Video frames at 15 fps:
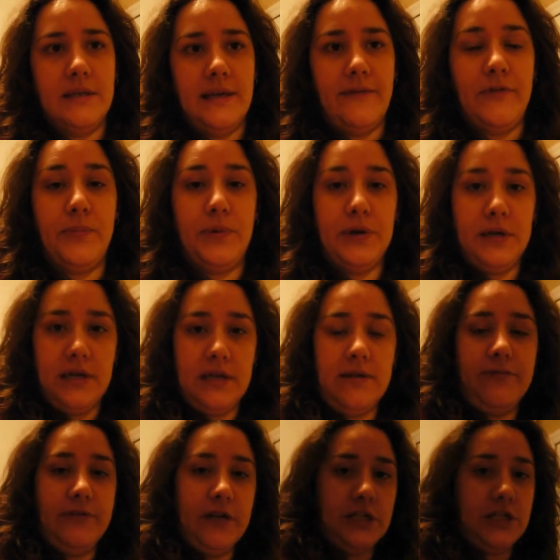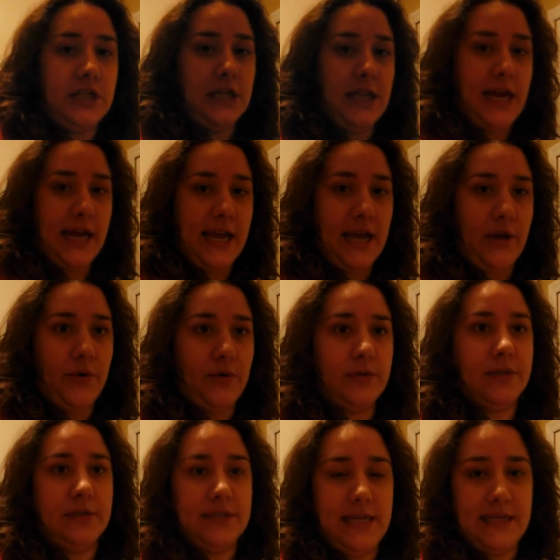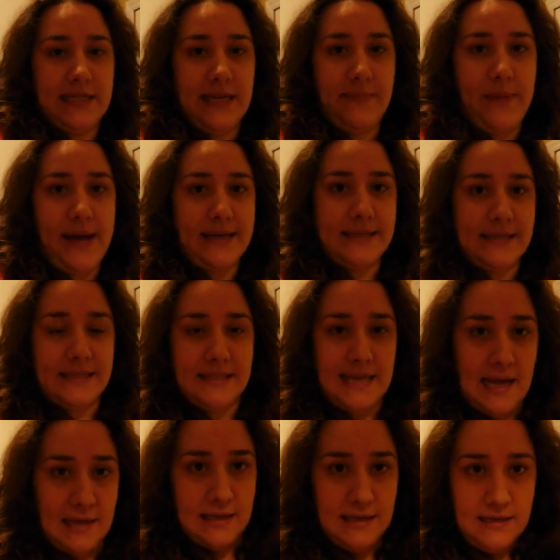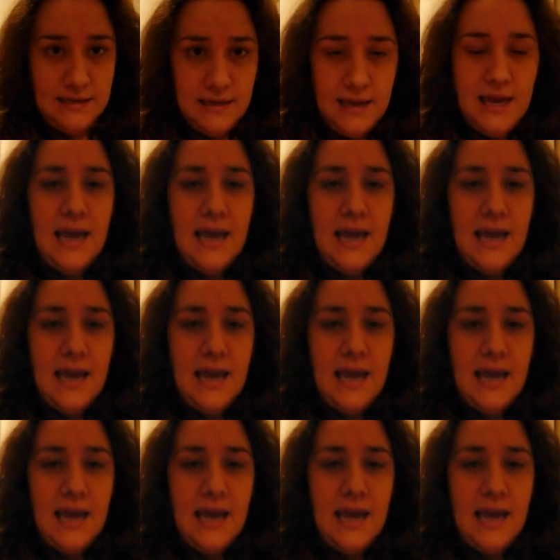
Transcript: If you put it in the fridge and you let it get cold, it'll taste like pasta salad.